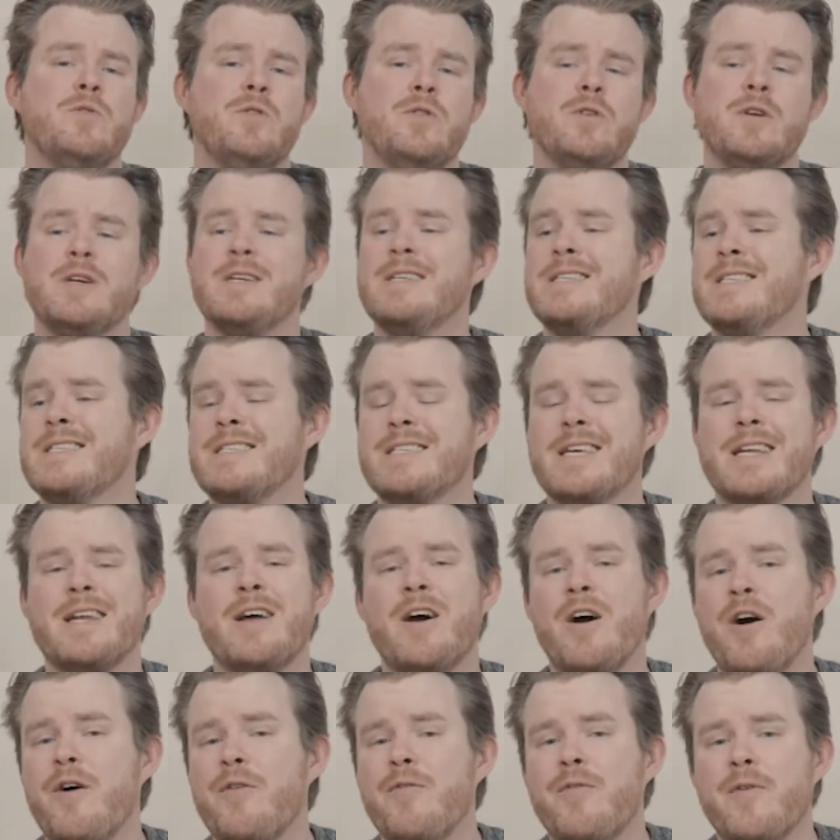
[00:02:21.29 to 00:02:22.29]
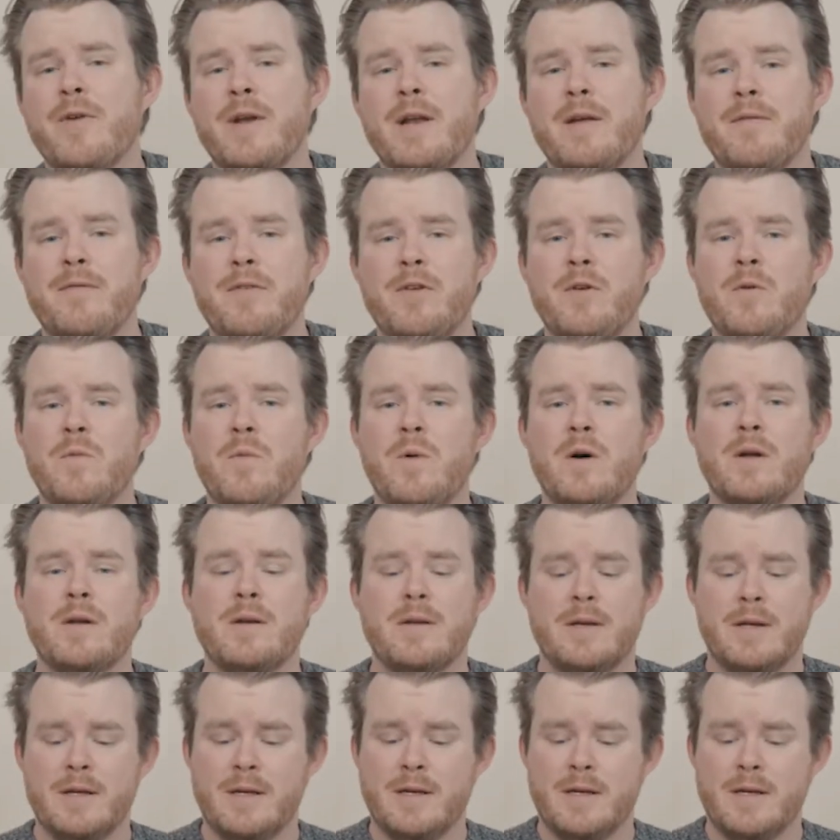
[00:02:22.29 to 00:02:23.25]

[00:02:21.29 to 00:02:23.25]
you can set it off whenever you want.